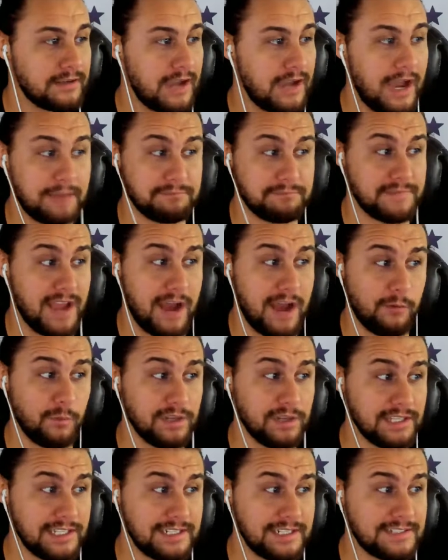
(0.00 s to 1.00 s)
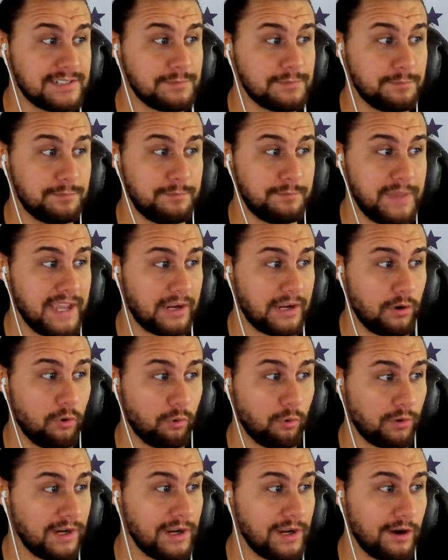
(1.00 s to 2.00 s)
I'm not willing to pick
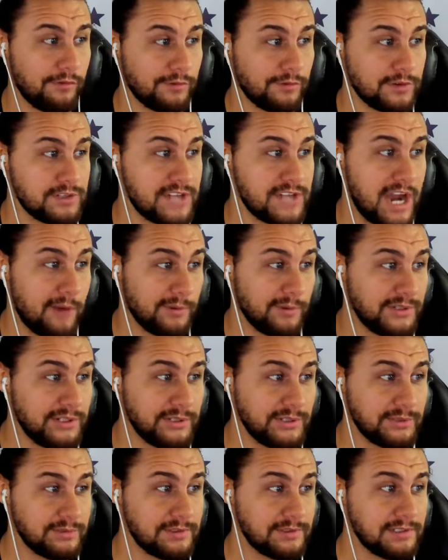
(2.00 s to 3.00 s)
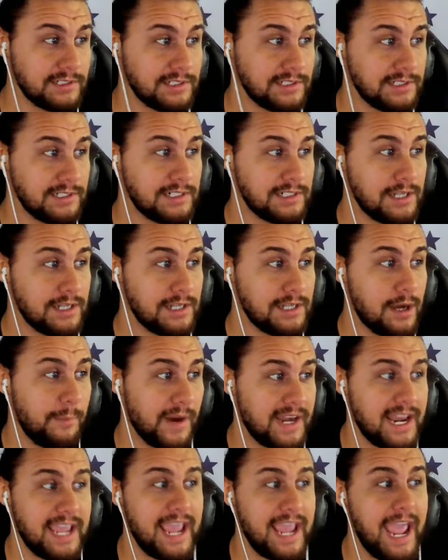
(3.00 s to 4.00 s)
Hori over Dawodu,
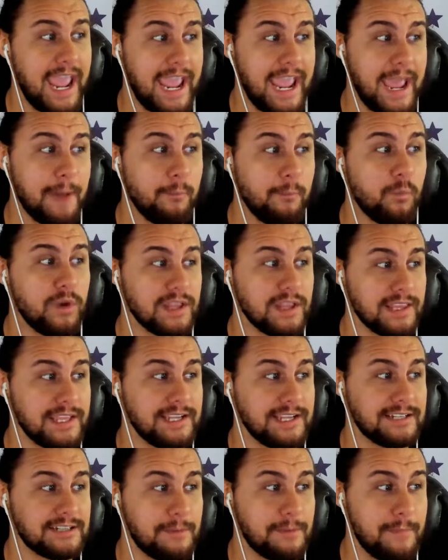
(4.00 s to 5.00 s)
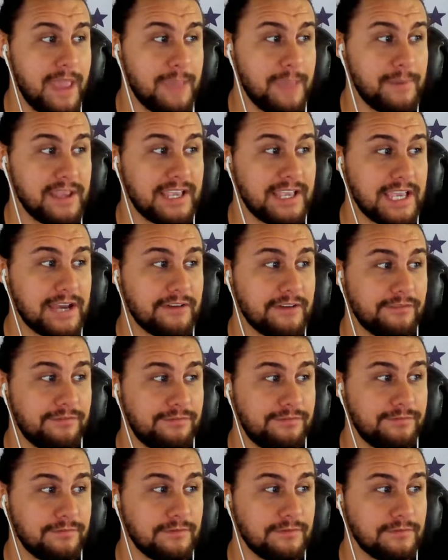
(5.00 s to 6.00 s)
but I am willing to maybe
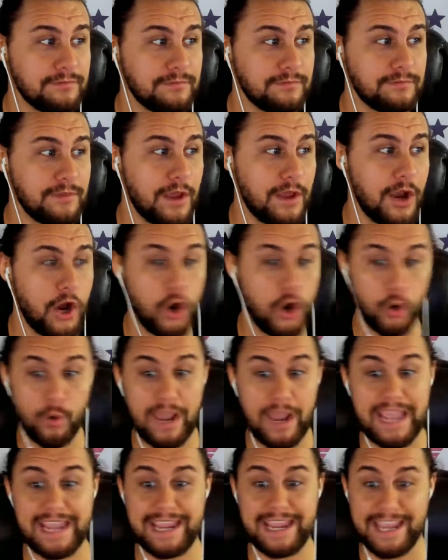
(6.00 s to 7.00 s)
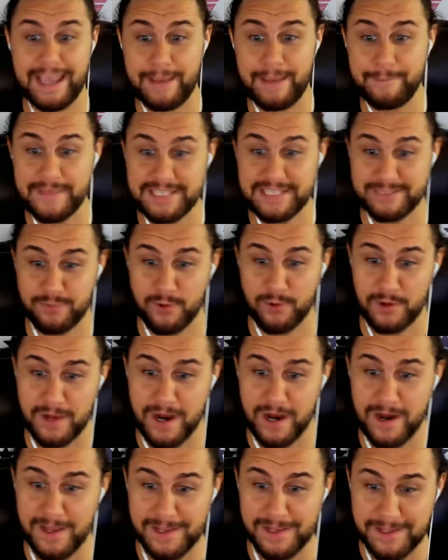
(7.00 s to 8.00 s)
give OAM, as we'll
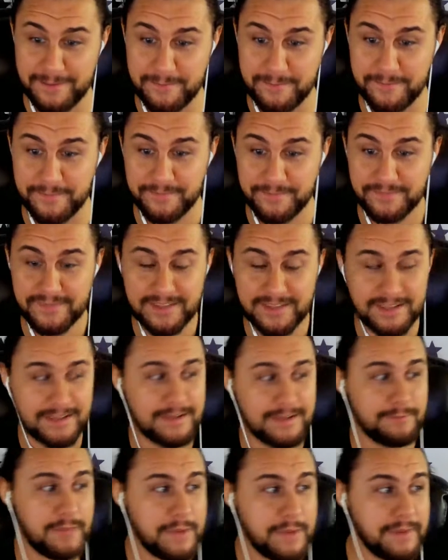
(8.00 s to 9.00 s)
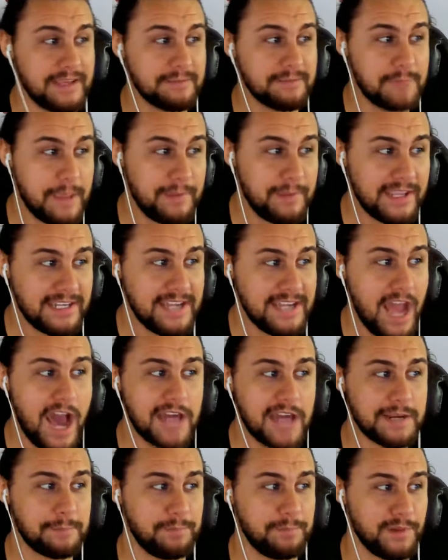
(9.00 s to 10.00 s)
call him, maybe a
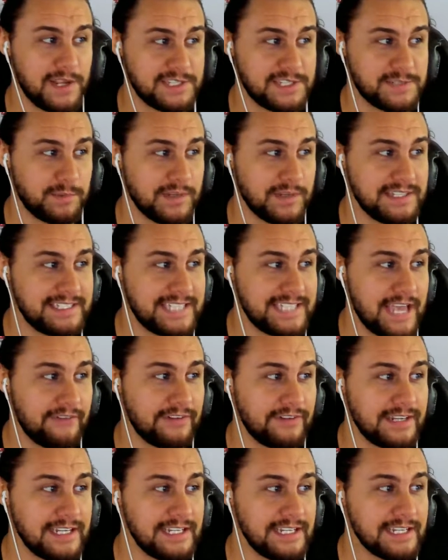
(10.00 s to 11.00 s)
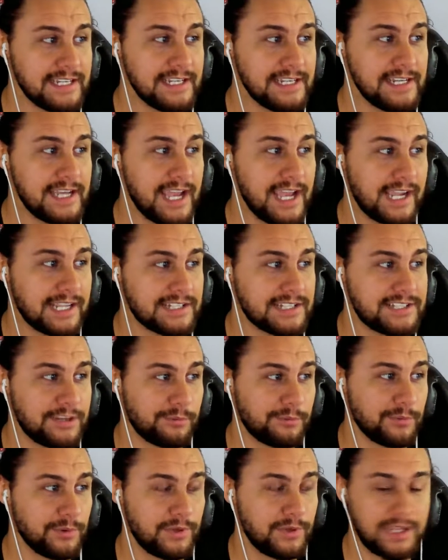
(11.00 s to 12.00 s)
nod at +170 against
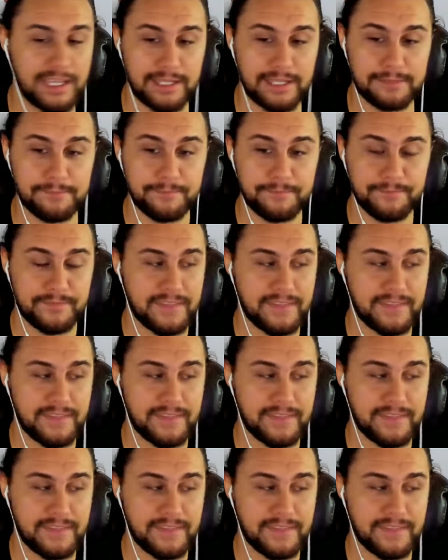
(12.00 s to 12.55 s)
Sarukian.